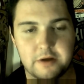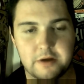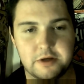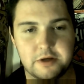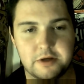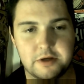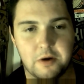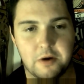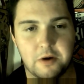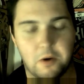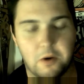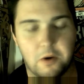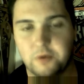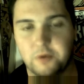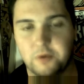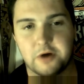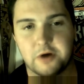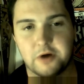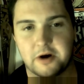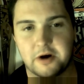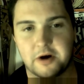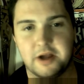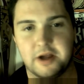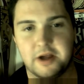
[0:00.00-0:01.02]

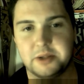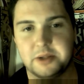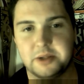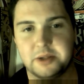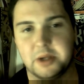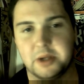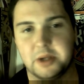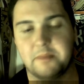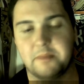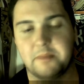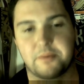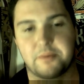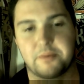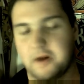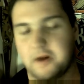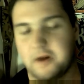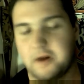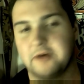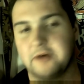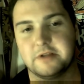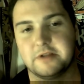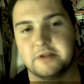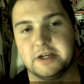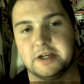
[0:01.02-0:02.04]
our heads up
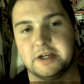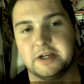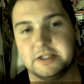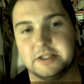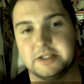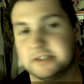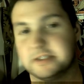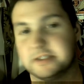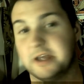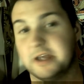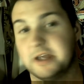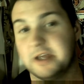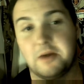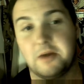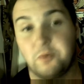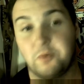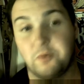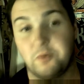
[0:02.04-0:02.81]
proudly and say,